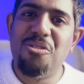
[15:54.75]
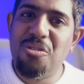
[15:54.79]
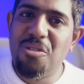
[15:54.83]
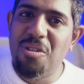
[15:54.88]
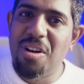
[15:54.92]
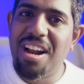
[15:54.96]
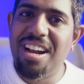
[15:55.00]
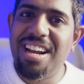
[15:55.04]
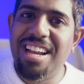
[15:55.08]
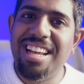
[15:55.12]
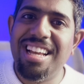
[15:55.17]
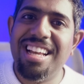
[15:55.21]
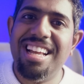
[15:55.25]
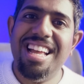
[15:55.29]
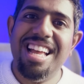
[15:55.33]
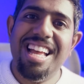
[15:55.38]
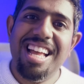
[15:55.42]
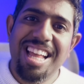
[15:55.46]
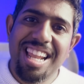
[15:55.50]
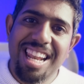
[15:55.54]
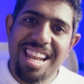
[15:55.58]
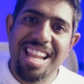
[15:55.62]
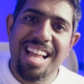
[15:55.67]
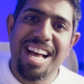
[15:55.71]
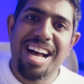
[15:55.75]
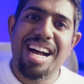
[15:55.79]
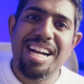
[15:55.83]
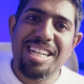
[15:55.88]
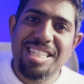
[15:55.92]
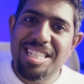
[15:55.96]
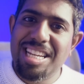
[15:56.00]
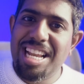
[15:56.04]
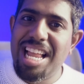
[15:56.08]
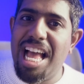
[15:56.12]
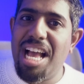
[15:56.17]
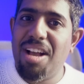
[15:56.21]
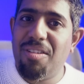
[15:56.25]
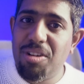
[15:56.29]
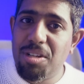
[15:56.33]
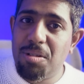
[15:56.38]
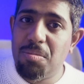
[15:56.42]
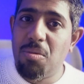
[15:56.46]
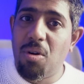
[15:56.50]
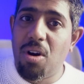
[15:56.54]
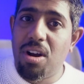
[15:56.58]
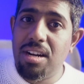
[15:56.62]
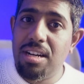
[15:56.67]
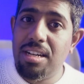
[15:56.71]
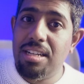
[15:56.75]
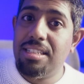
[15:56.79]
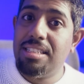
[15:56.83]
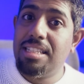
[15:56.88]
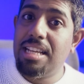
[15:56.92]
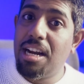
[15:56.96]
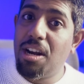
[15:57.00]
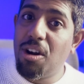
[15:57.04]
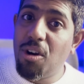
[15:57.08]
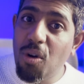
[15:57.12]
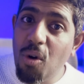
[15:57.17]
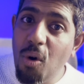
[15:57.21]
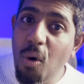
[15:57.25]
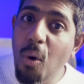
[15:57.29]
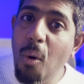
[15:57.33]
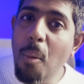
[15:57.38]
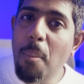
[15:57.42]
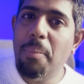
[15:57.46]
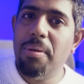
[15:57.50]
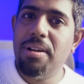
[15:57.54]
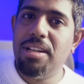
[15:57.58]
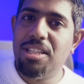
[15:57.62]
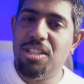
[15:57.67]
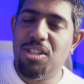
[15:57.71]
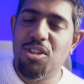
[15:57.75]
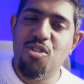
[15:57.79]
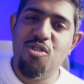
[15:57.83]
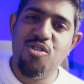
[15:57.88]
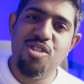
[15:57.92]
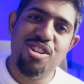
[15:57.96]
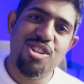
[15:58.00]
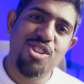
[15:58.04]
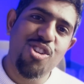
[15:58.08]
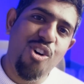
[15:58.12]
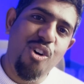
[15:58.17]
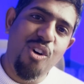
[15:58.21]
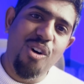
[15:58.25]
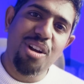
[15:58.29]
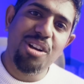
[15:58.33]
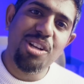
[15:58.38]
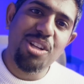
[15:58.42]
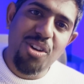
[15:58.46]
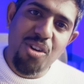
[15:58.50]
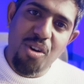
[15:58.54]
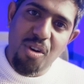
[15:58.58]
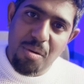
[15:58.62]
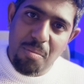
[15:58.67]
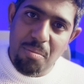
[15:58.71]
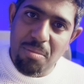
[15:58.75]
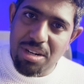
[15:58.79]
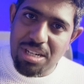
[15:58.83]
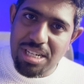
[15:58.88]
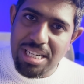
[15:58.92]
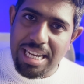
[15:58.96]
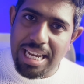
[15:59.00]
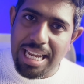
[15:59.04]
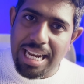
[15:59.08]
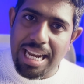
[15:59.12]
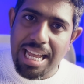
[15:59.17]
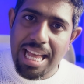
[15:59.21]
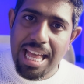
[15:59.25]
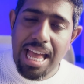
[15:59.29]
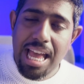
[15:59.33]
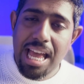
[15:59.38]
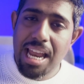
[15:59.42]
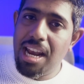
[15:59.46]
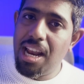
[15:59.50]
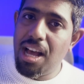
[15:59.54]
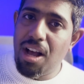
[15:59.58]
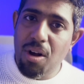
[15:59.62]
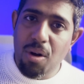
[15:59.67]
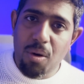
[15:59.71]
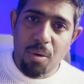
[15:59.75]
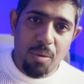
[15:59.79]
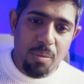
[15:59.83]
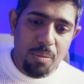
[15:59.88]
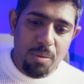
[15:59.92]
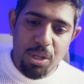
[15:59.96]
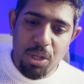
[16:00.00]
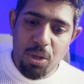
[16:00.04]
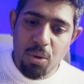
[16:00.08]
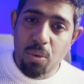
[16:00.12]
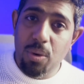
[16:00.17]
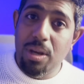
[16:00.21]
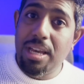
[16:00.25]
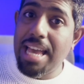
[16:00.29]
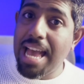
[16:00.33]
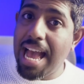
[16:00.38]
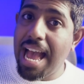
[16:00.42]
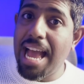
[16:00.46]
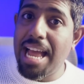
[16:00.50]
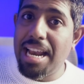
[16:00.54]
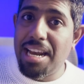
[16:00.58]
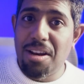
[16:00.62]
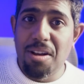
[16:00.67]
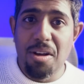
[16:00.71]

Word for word: running large language models that are open source on your machine. Now, you can